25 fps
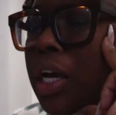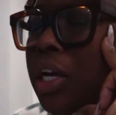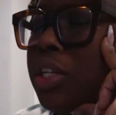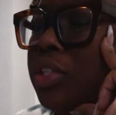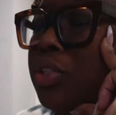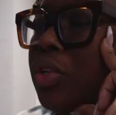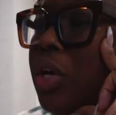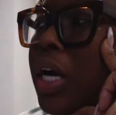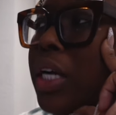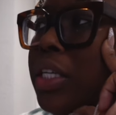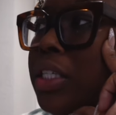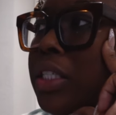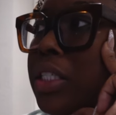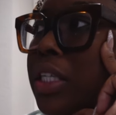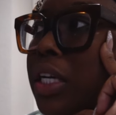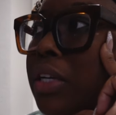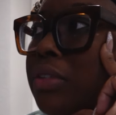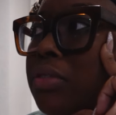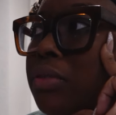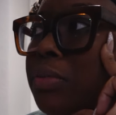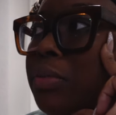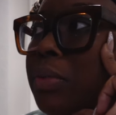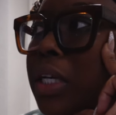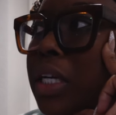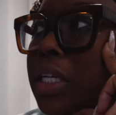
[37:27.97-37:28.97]
So I just have
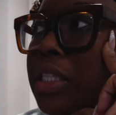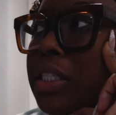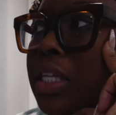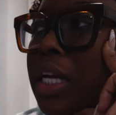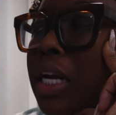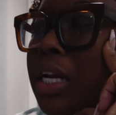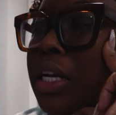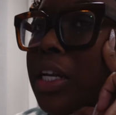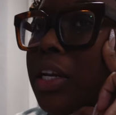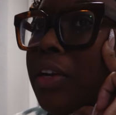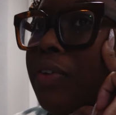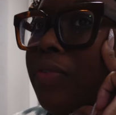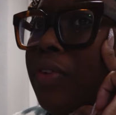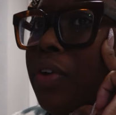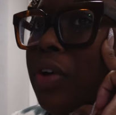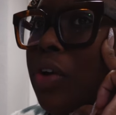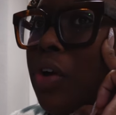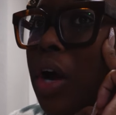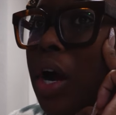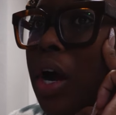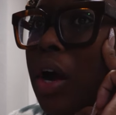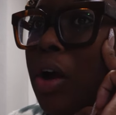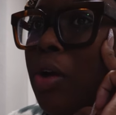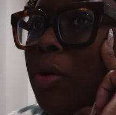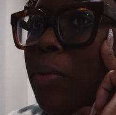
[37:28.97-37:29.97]
some things that I need to
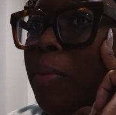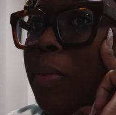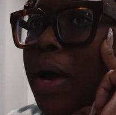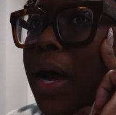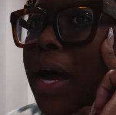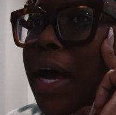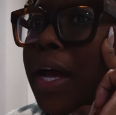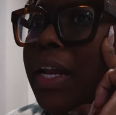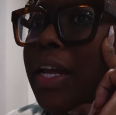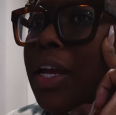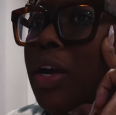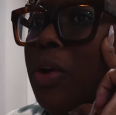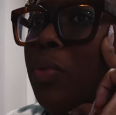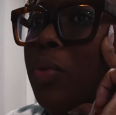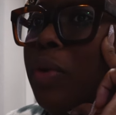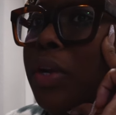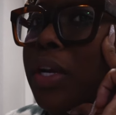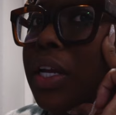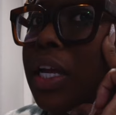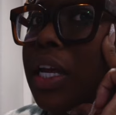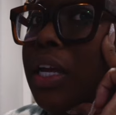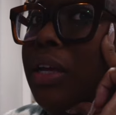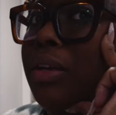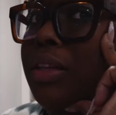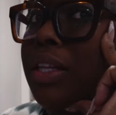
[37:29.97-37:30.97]
figure out, but I didn't want
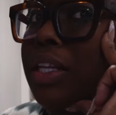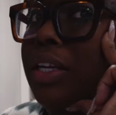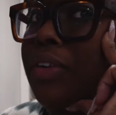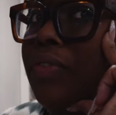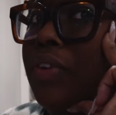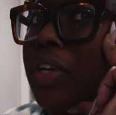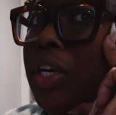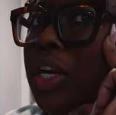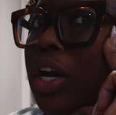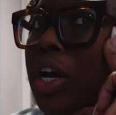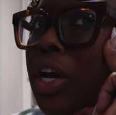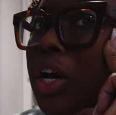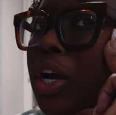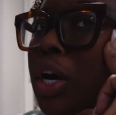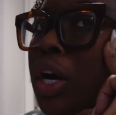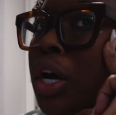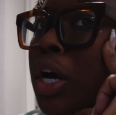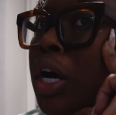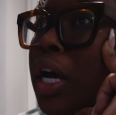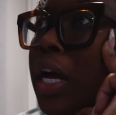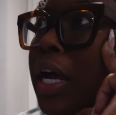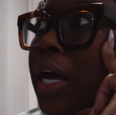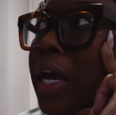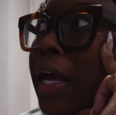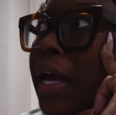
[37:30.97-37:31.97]
to keep leaving y'all
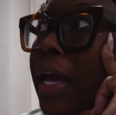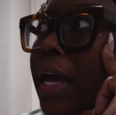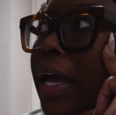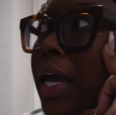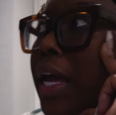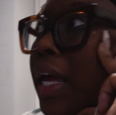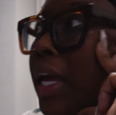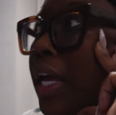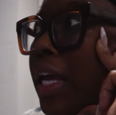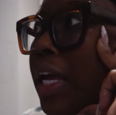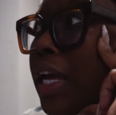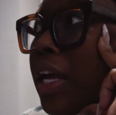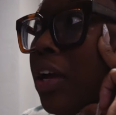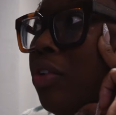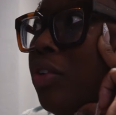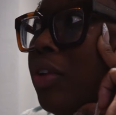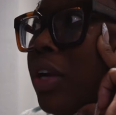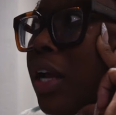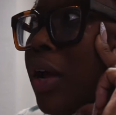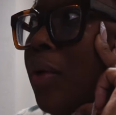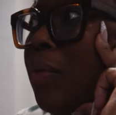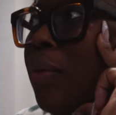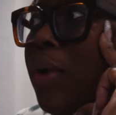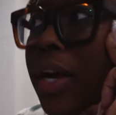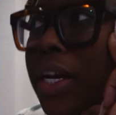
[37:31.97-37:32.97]
hanging on
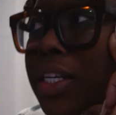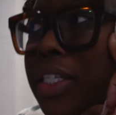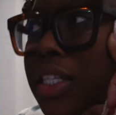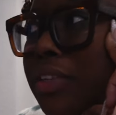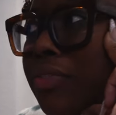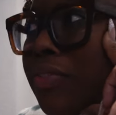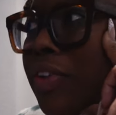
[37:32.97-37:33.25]
like, where is he